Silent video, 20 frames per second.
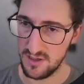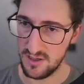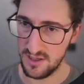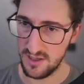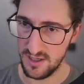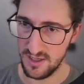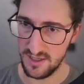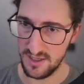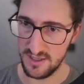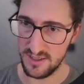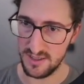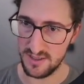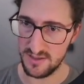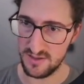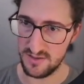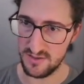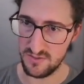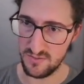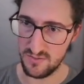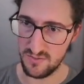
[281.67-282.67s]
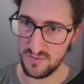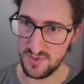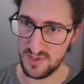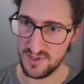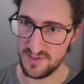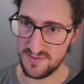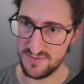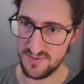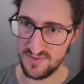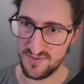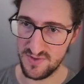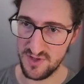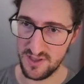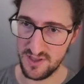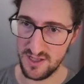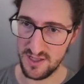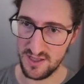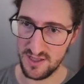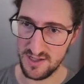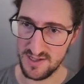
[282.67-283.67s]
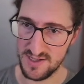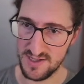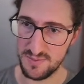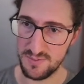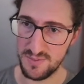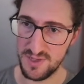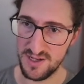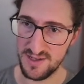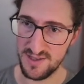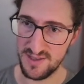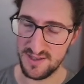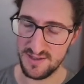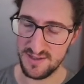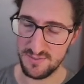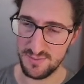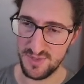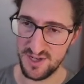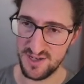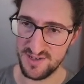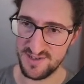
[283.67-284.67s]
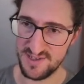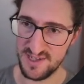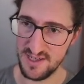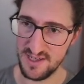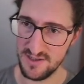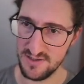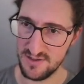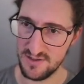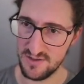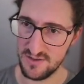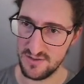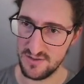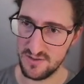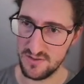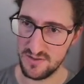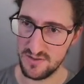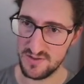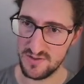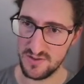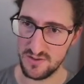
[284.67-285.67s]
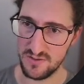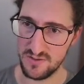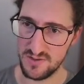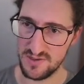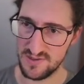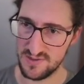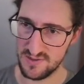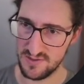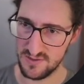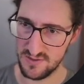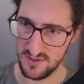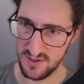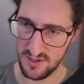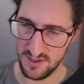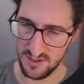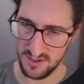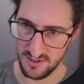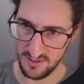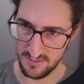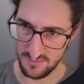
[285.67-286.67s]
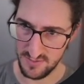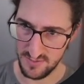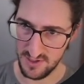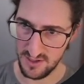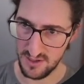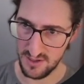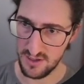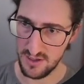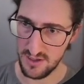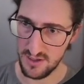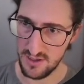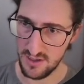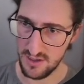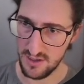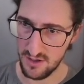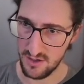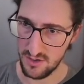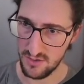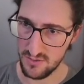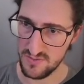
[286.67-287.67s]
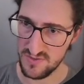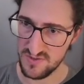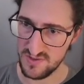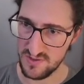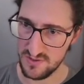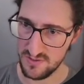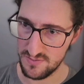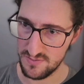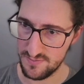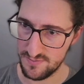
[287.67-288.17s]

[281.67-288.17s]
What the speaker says: And once we've got that, let's pass that. So it's loads.